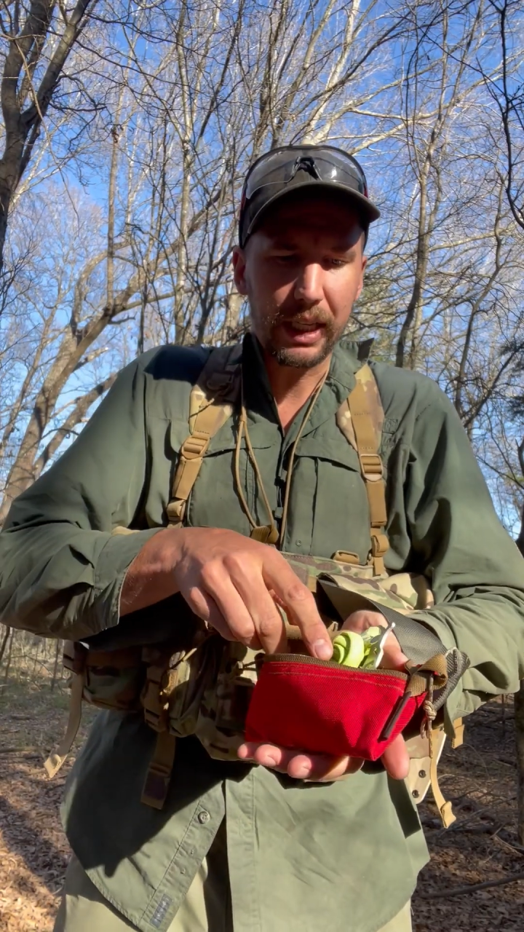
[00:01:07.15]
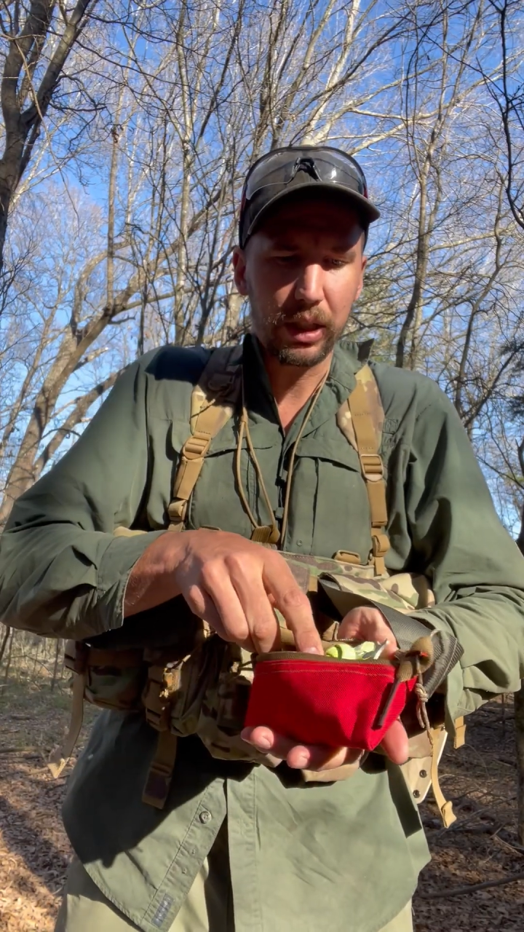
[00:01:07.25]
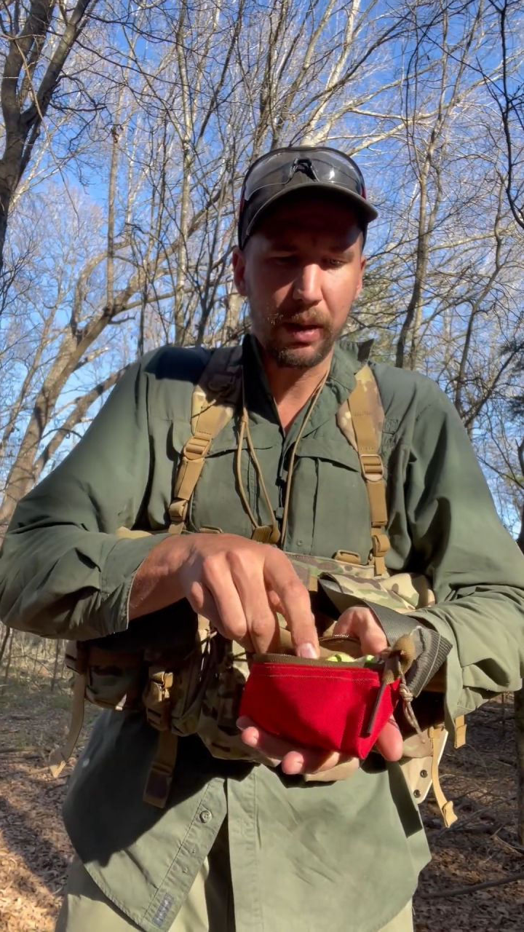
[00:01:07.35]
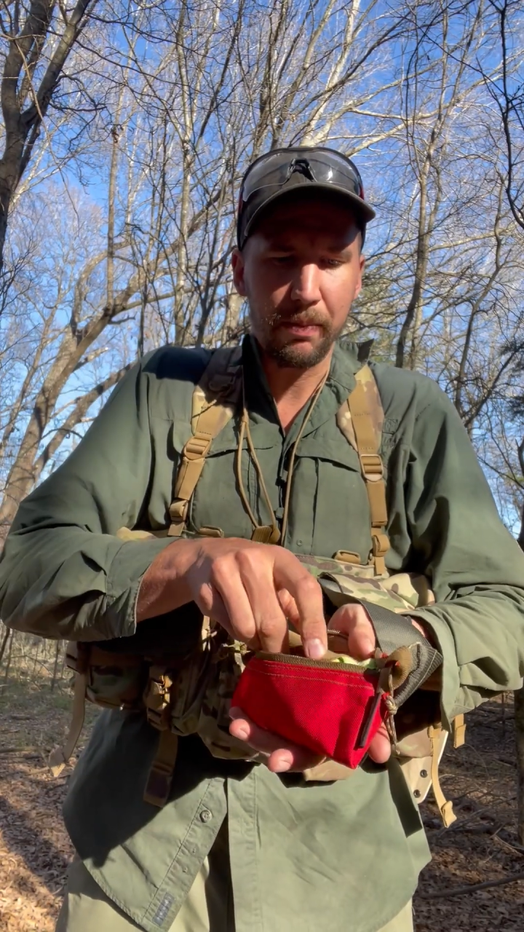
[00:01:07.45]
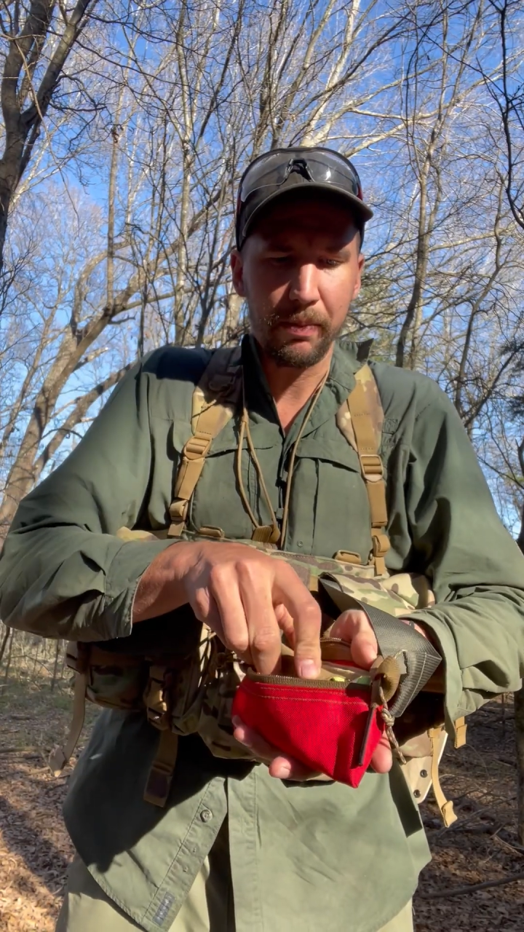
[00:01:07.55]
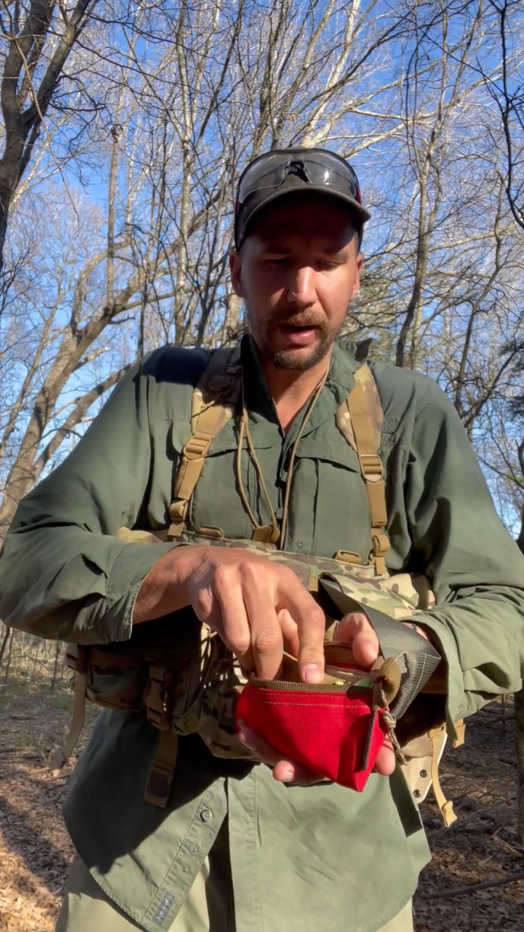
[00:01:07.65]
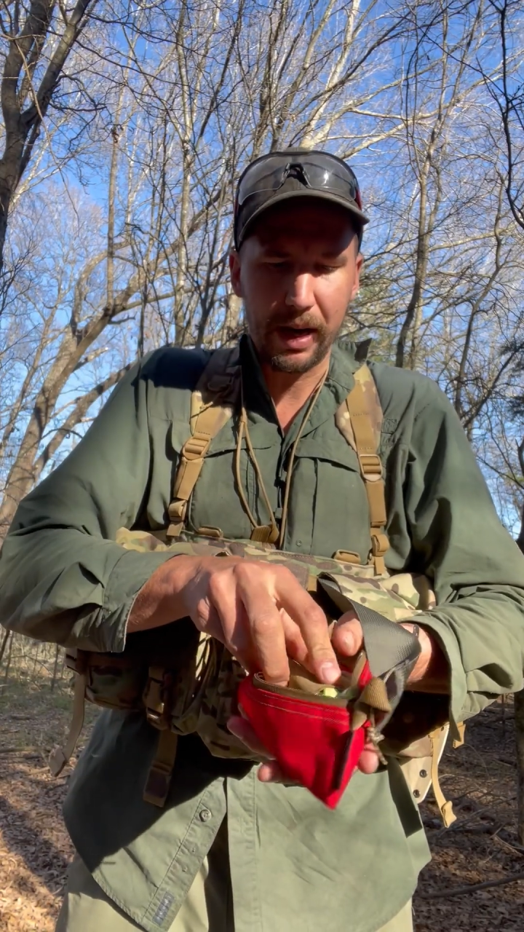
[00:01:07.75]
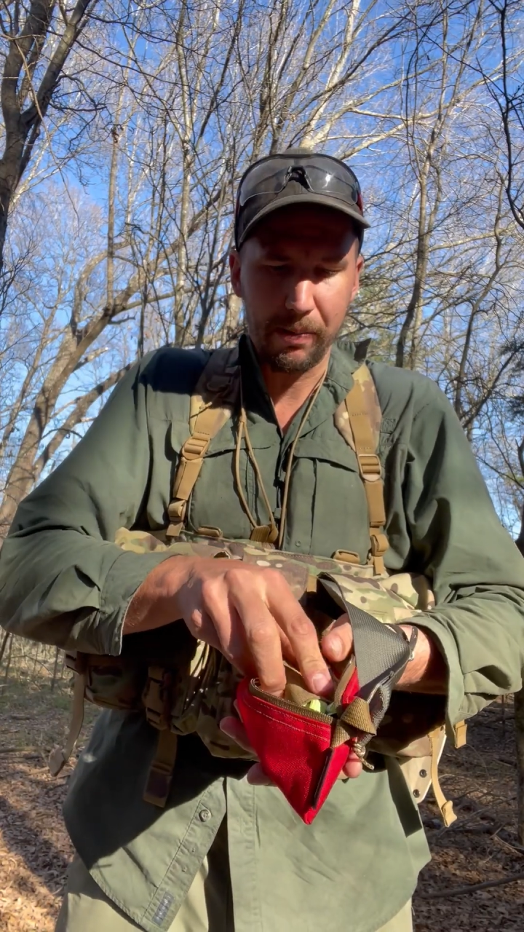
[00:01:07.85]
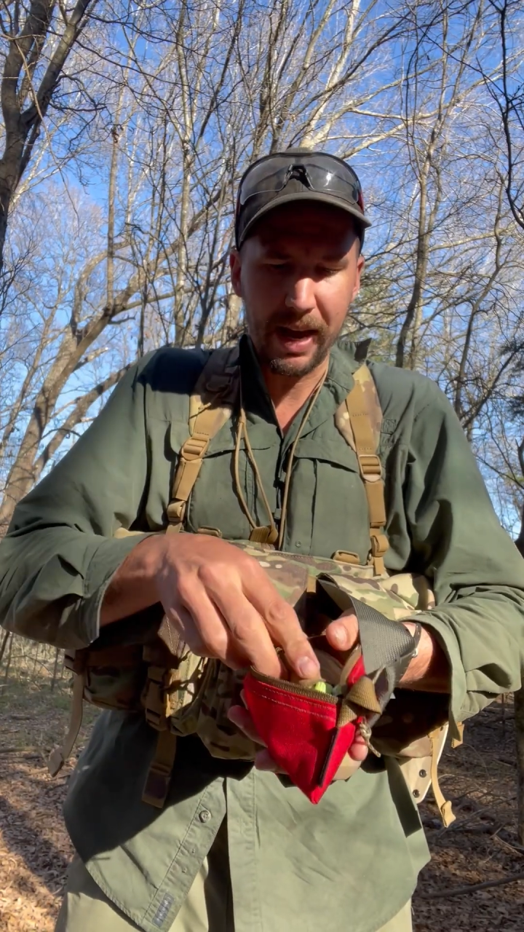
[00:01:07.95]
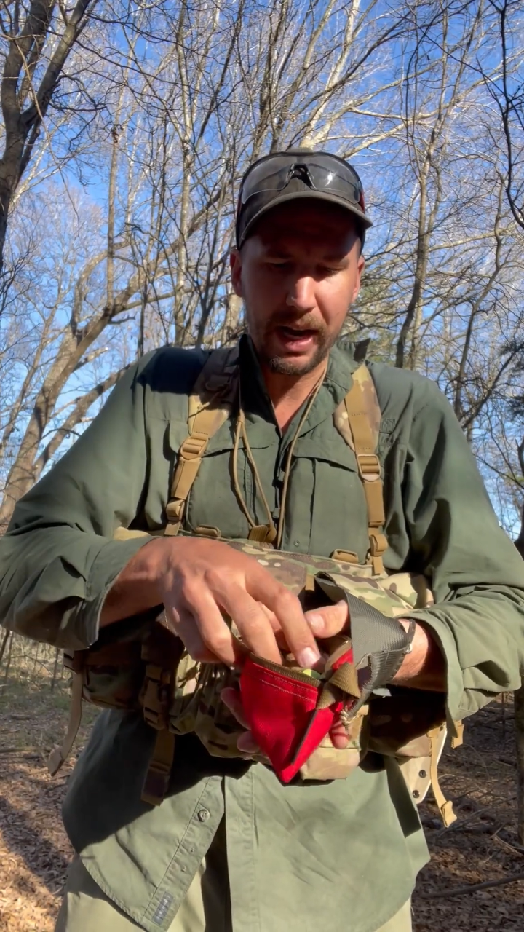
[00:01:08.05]
some
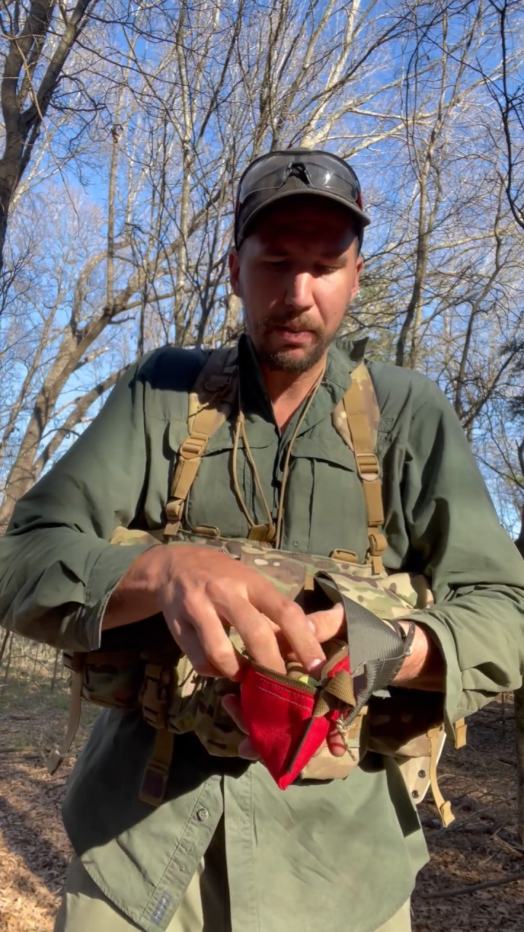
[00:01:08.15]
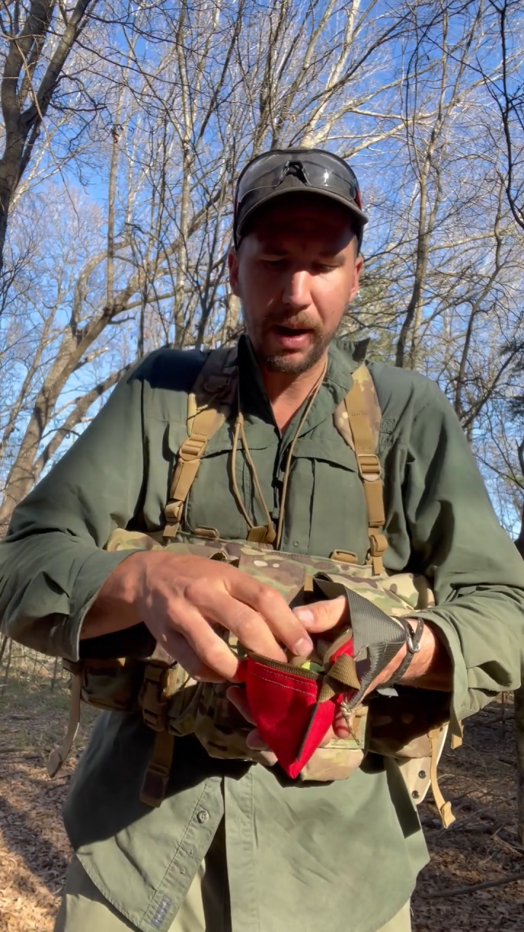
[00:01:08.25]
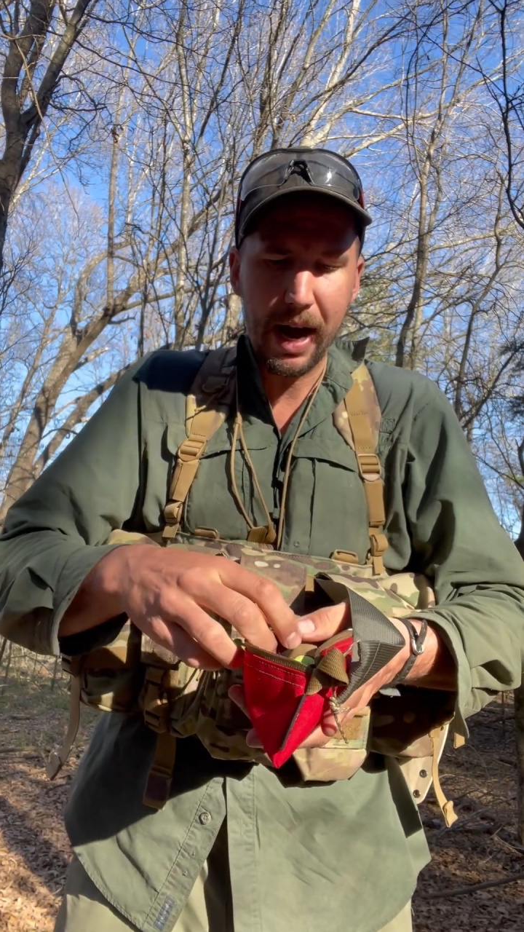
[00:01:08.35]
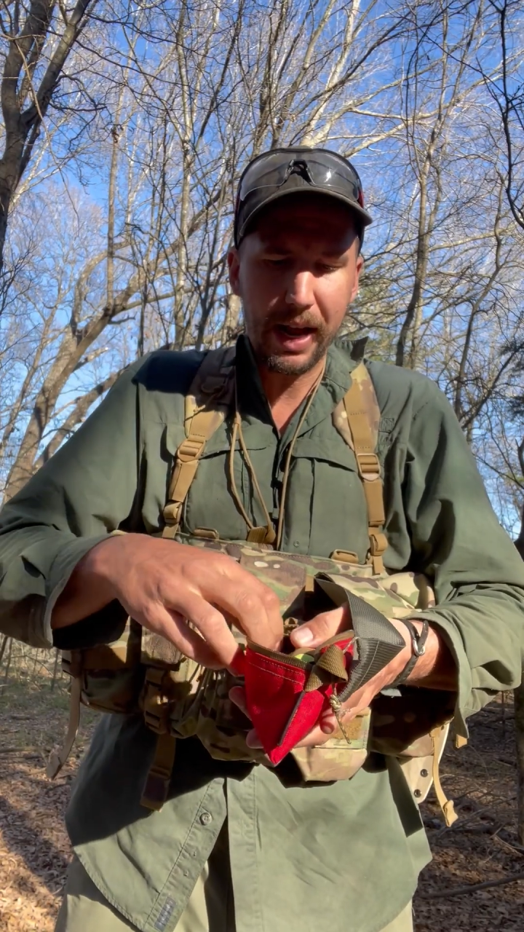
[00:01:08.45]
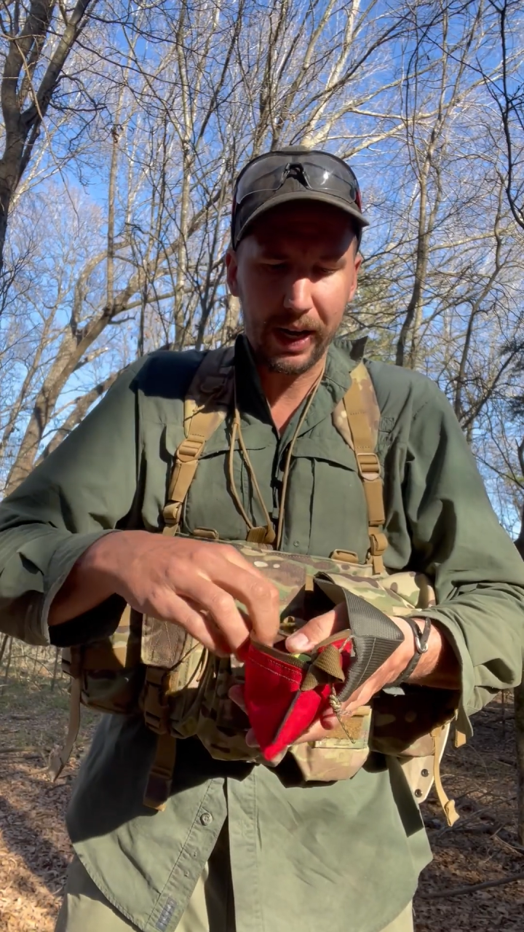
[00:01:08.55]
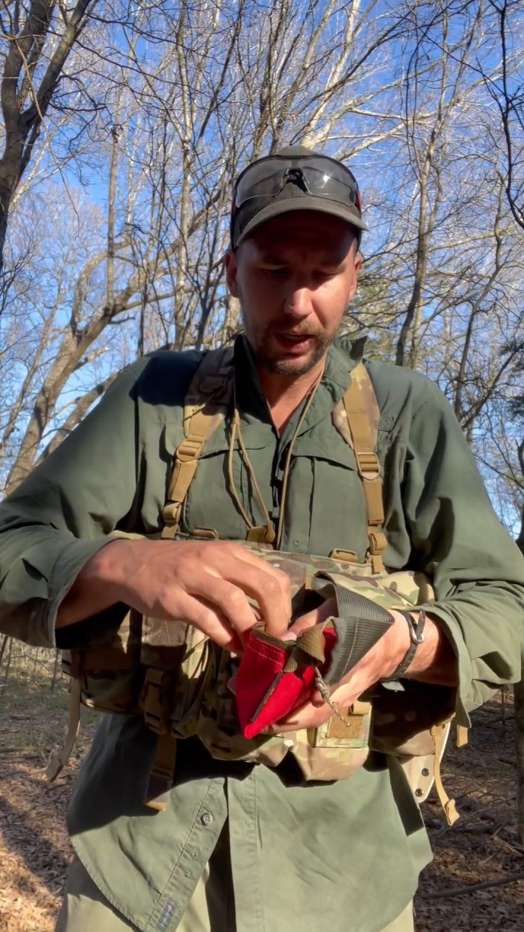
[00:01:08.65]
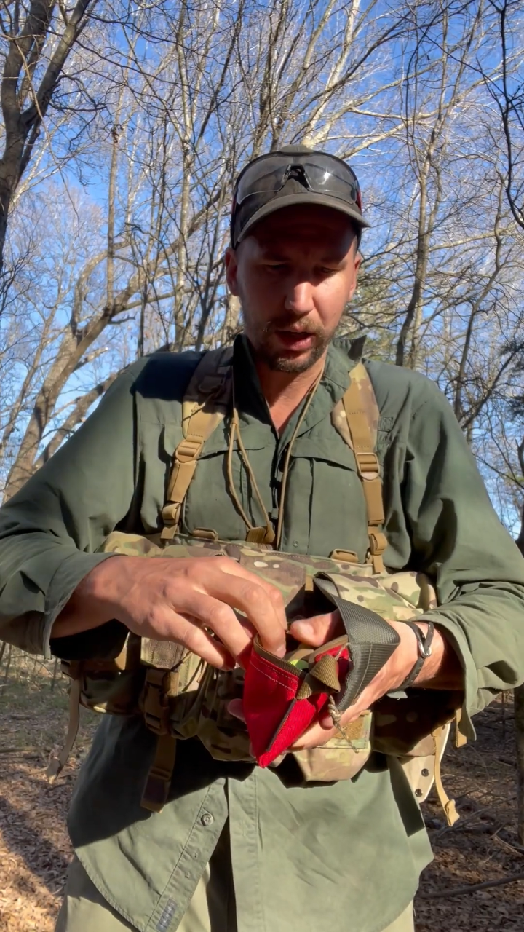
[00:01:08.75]
antibiotic